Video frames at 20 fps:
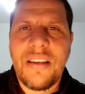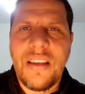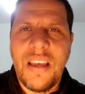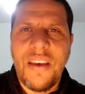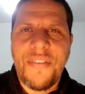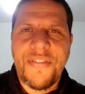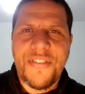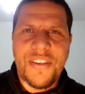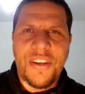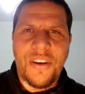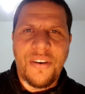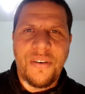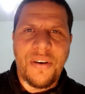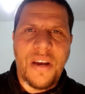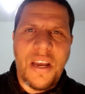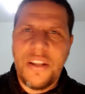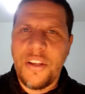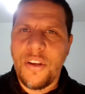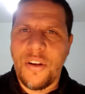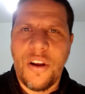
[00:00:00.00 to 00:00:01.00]
gives you
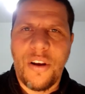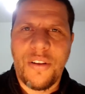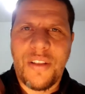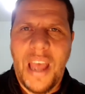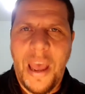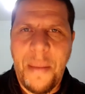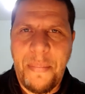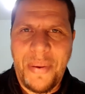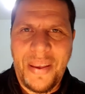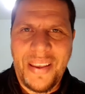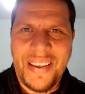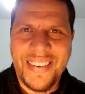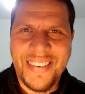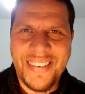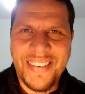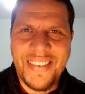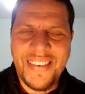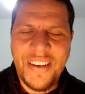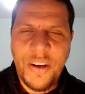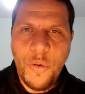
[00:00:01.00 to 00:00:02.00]
and you're not happy.
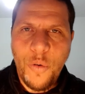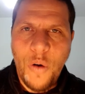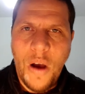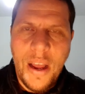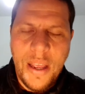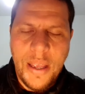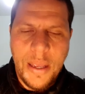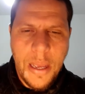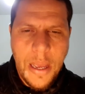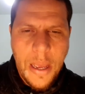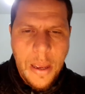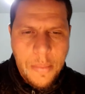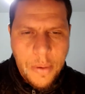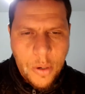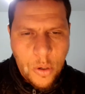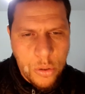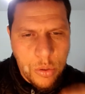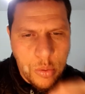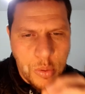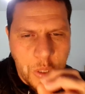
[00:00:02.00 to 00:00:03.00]
Why?
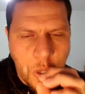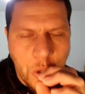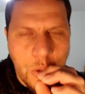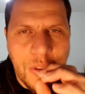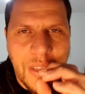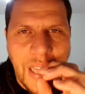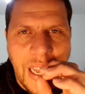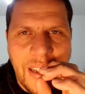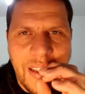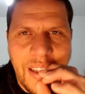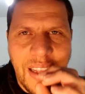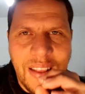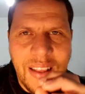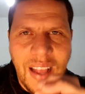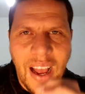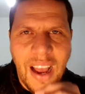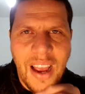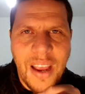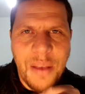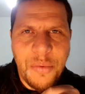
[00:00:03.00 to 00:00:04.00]
Because we don't take the
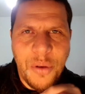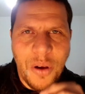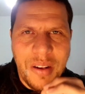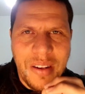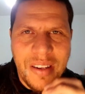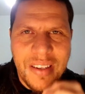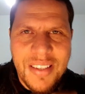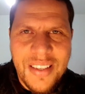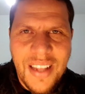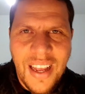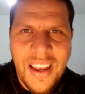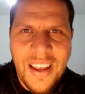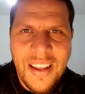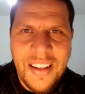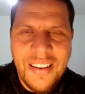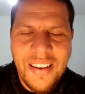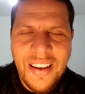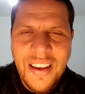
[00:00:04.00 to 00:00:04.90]
time to understand